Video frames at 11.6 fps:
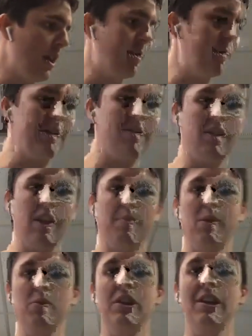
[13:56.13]
basically a
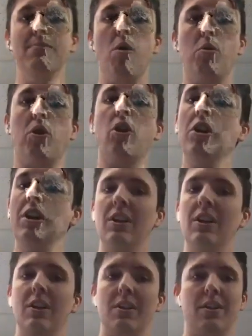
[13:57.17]
protein motor,
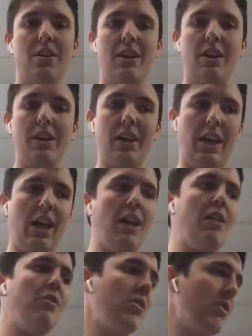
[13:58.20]
a
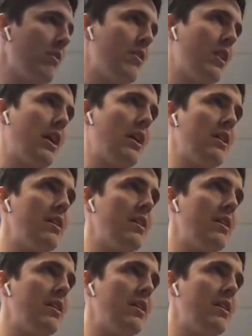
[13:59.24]
helicase that